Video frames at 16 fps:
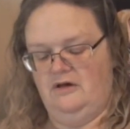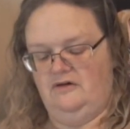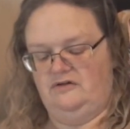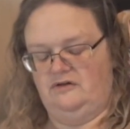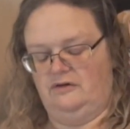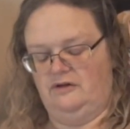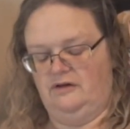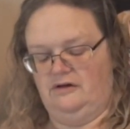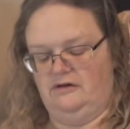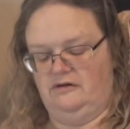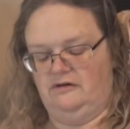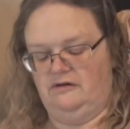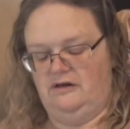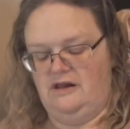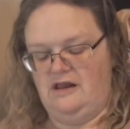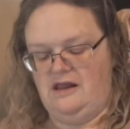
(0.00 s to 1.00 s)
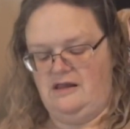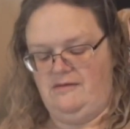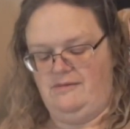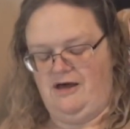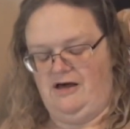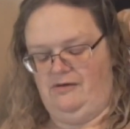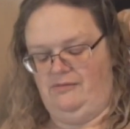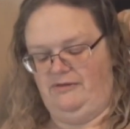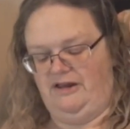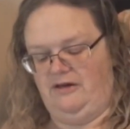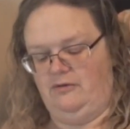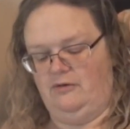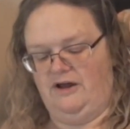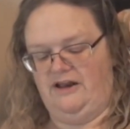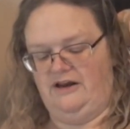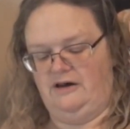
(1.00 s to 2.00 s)
So they'll email me
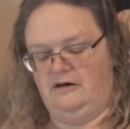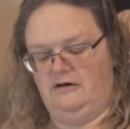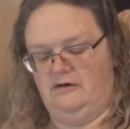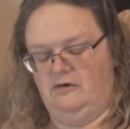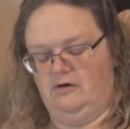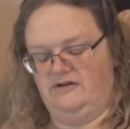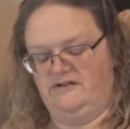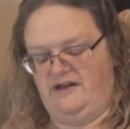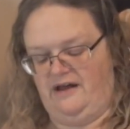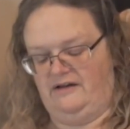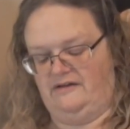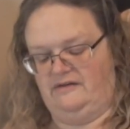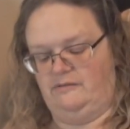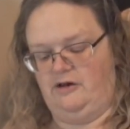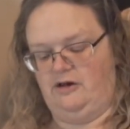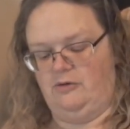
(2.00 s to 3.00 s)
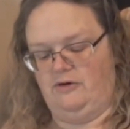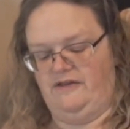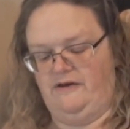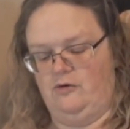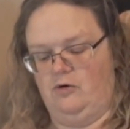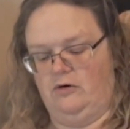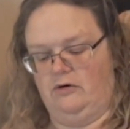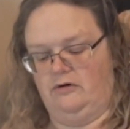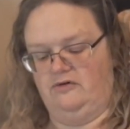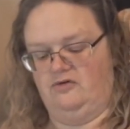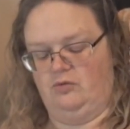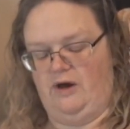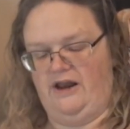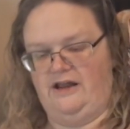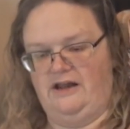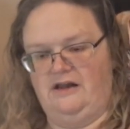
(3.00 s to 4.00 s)
or text me when the order's
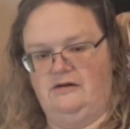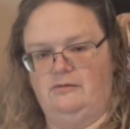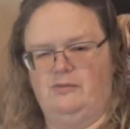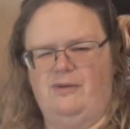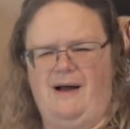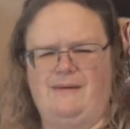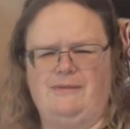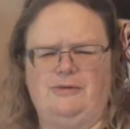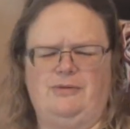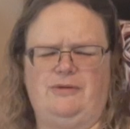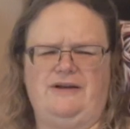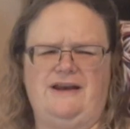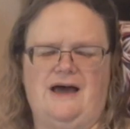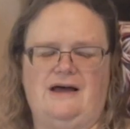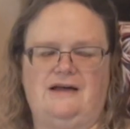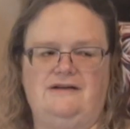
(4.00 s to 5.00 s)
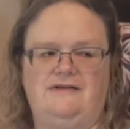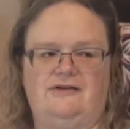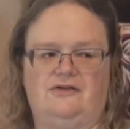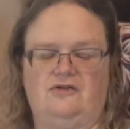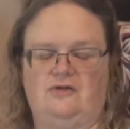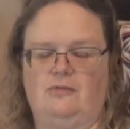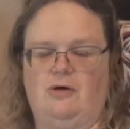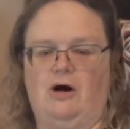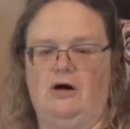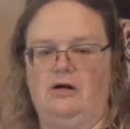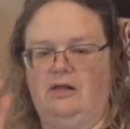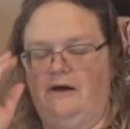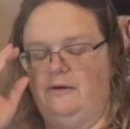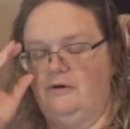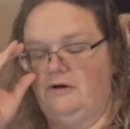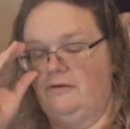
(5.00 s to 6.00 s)
ready. Probably not until
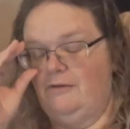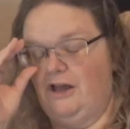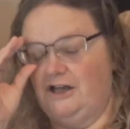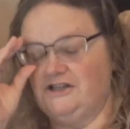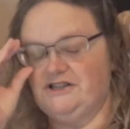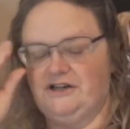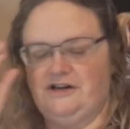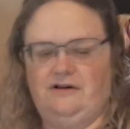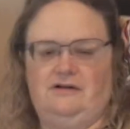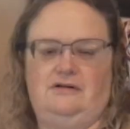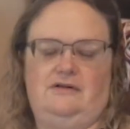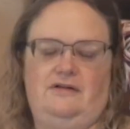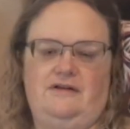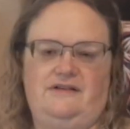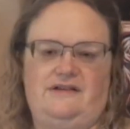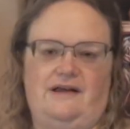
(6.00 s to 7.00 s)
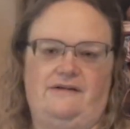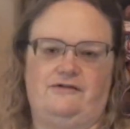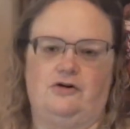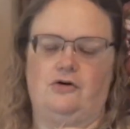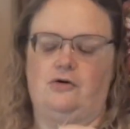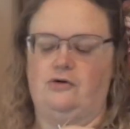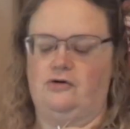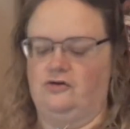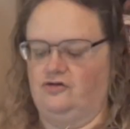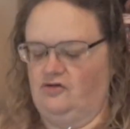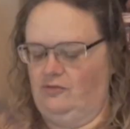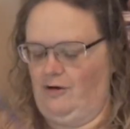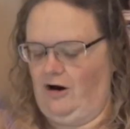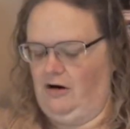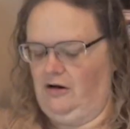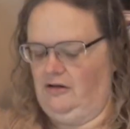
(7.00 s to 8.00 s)
tomorrow, I would imagine. This afternoon or
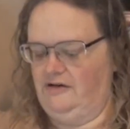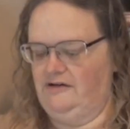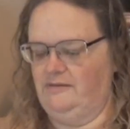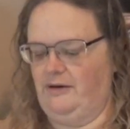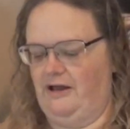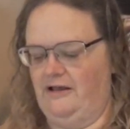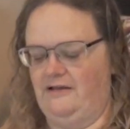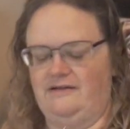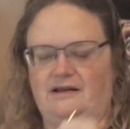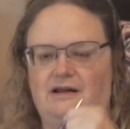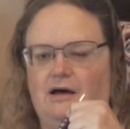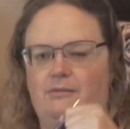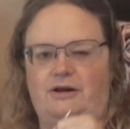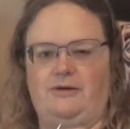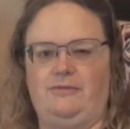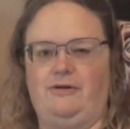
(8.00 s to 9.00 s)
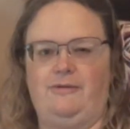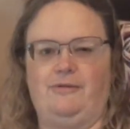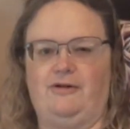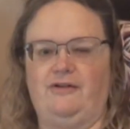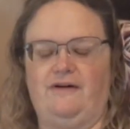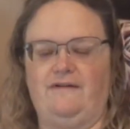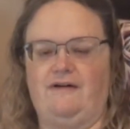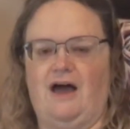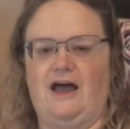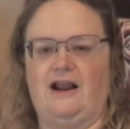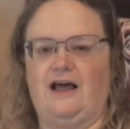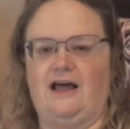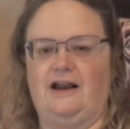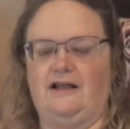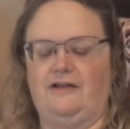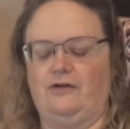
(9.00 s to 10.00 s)
tomorrow. It depends on how many people they've got
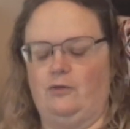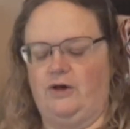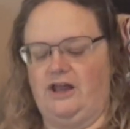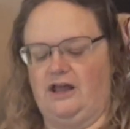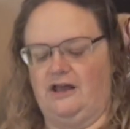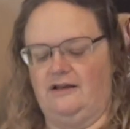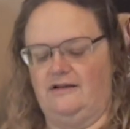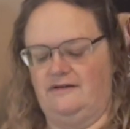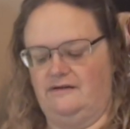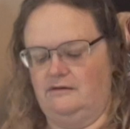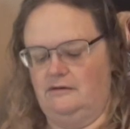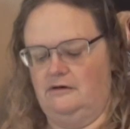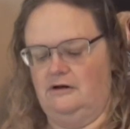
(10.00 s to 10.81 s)
on the weekends.